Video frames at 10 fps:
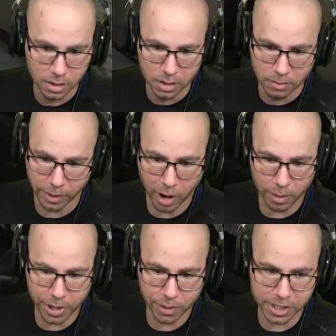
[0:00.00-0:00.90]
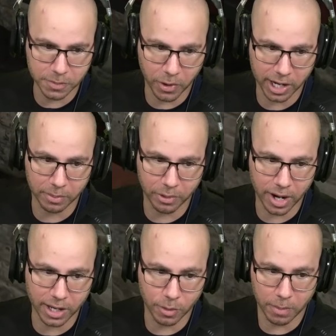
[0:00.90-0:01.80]
But all we're doing is spraying and
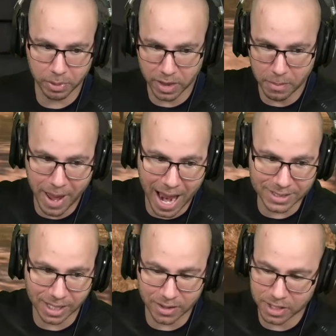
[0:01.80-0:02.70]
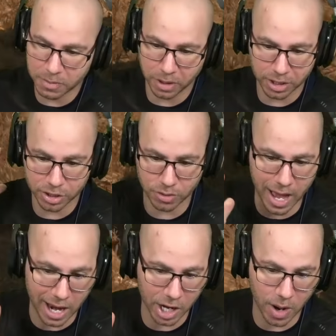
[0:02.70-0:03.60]
praying. You want to play the backside of this building. Do
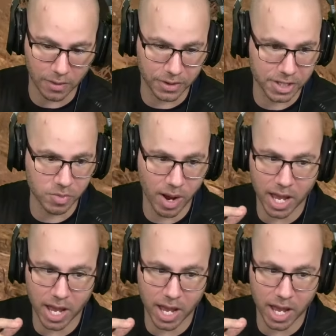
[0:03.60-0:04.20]
not go out this way.